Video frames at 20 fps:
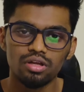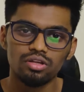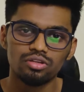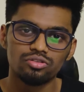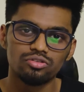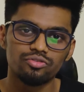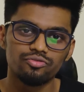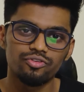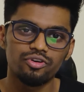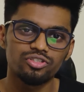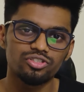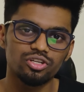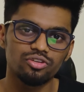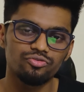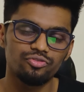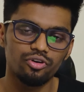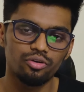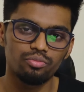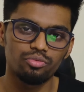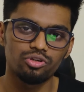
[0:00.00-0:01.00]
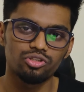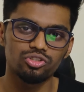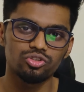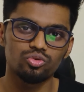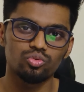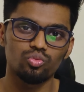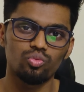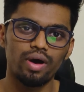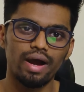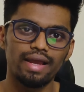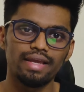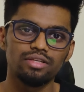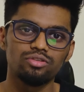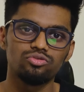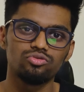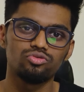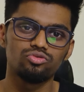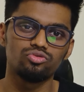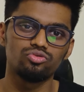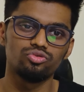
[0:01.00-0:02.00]
So first and foremost, why
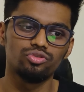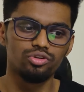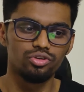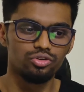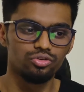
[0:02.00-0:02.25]
should